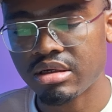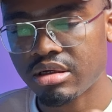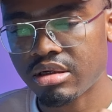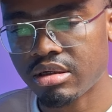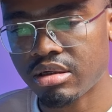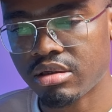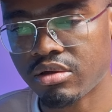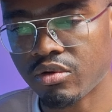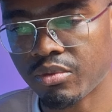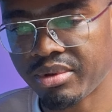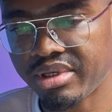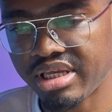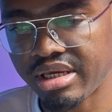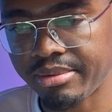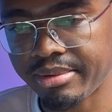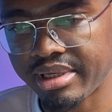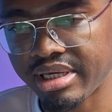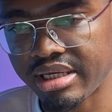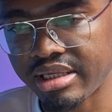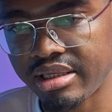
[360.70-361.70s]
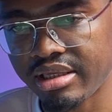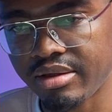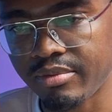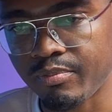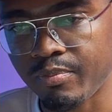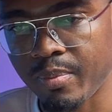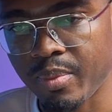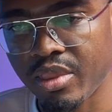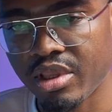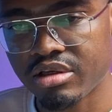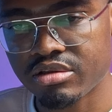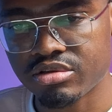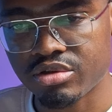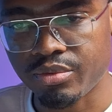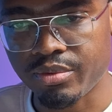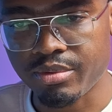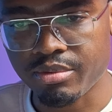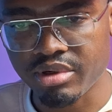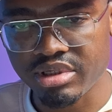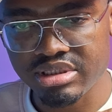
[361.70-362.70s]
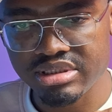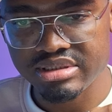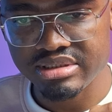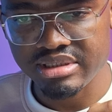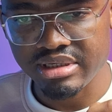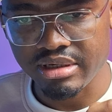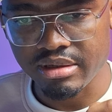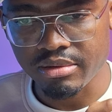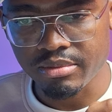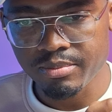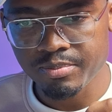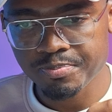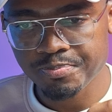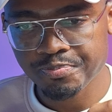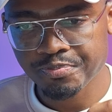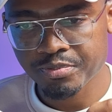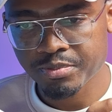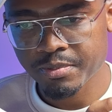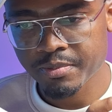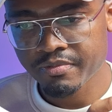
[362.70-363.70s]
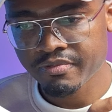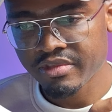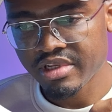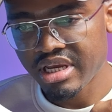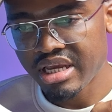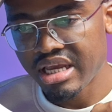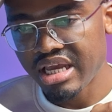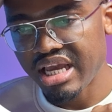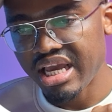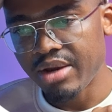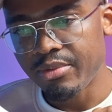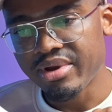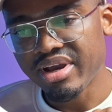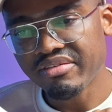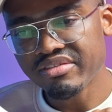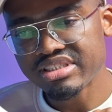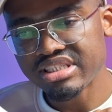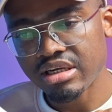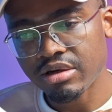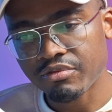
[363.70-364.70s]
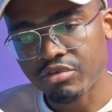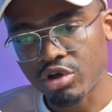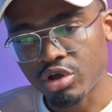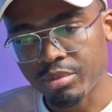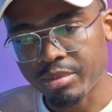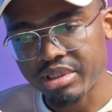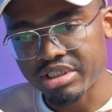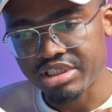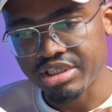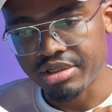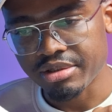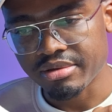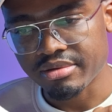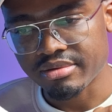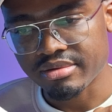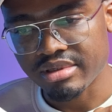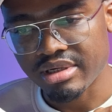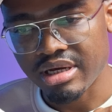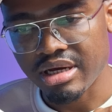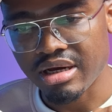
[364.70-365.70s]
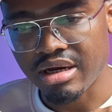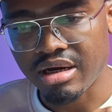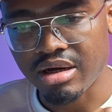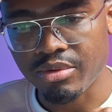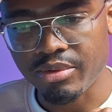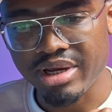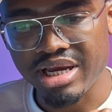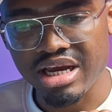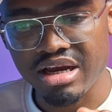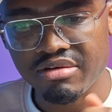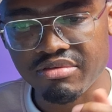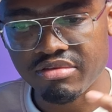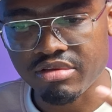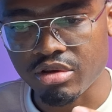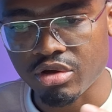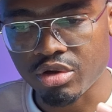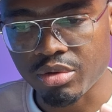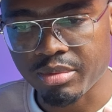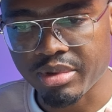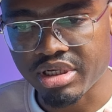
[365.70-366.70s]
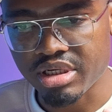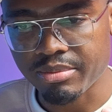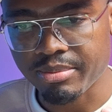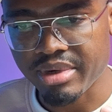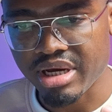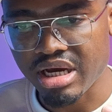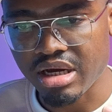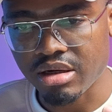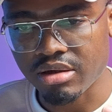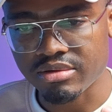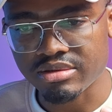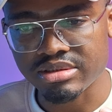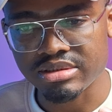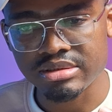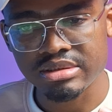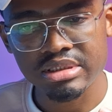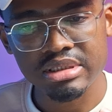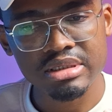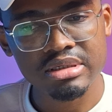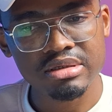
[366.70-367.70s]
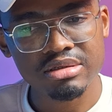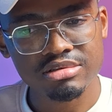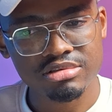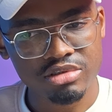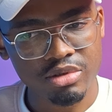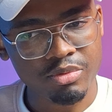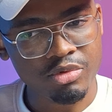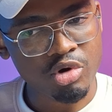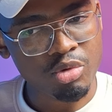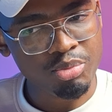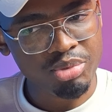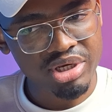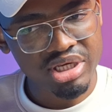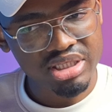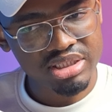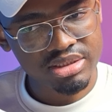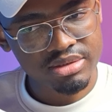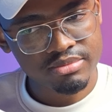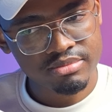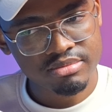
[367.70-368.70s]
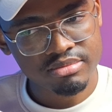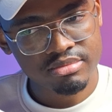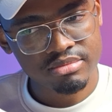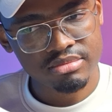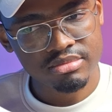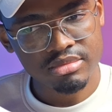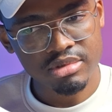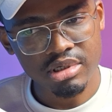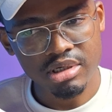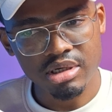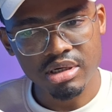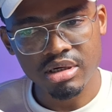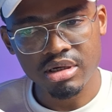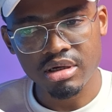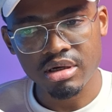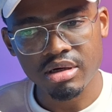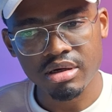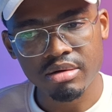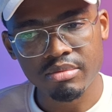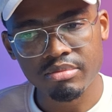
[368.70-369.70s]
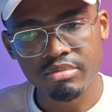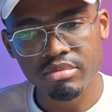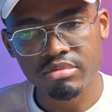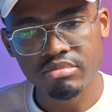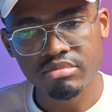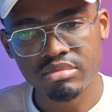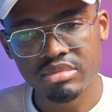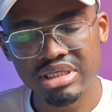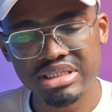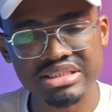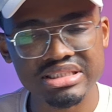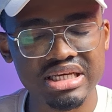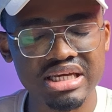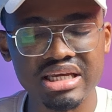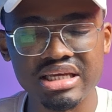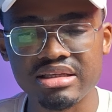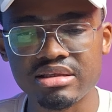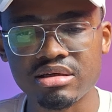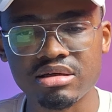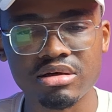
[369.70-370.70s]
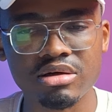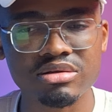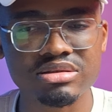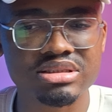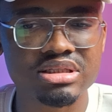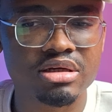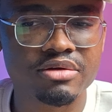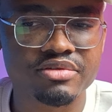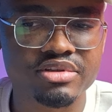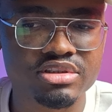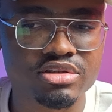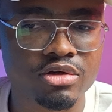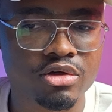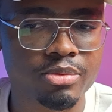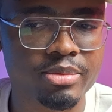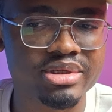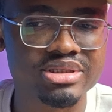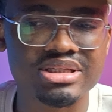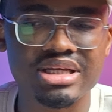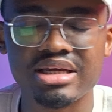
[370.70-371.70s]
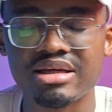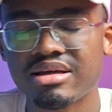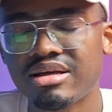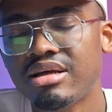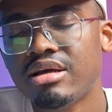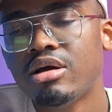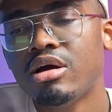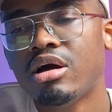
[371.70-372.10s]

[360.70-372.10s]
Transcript: the OpenAI API key. So we run this cell, and we have a set of documents here. We have a document about top companies. Let's say the content of this document is like,